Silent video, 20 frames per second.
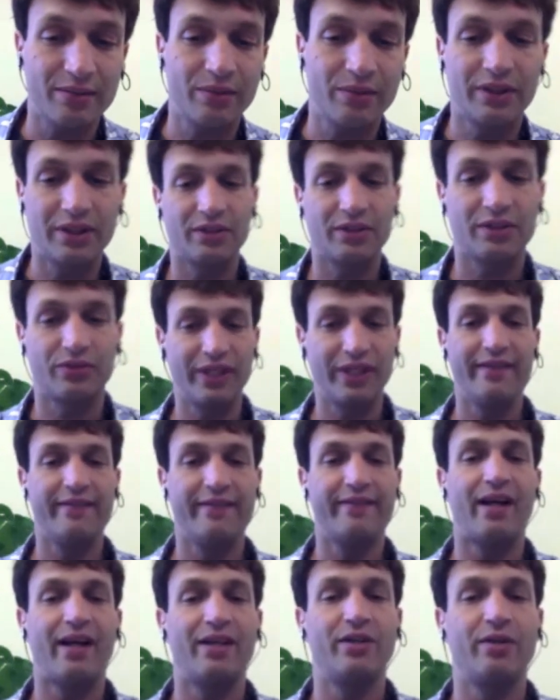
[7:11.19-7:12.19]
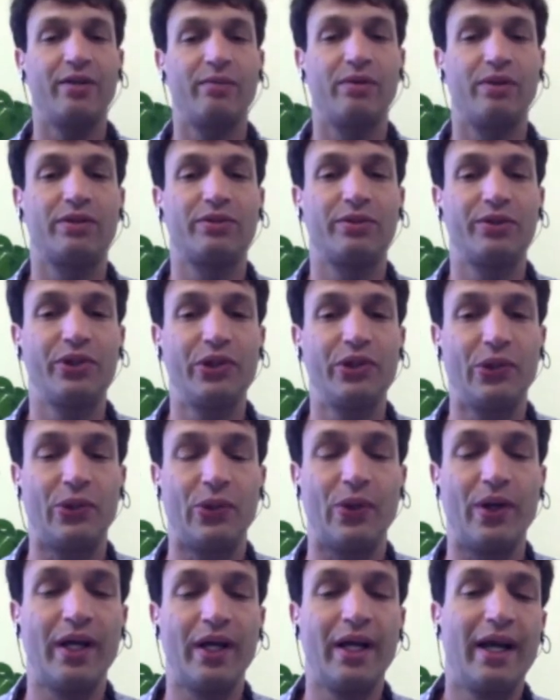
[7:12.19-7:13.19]
which is really valuable to
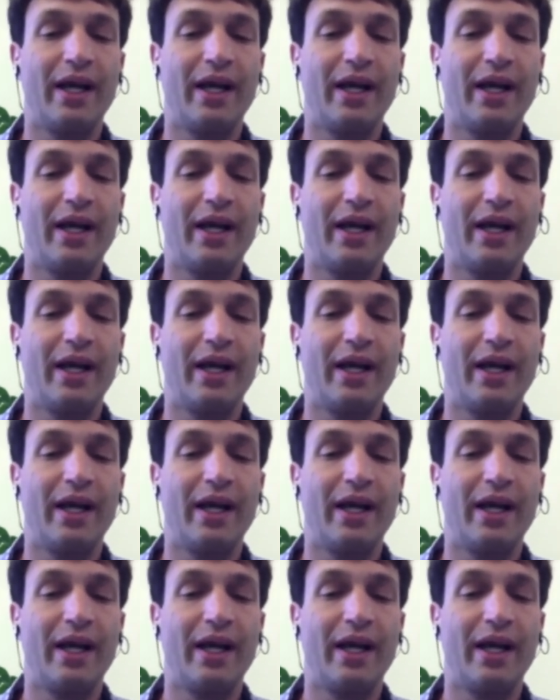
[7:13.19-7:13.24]
you.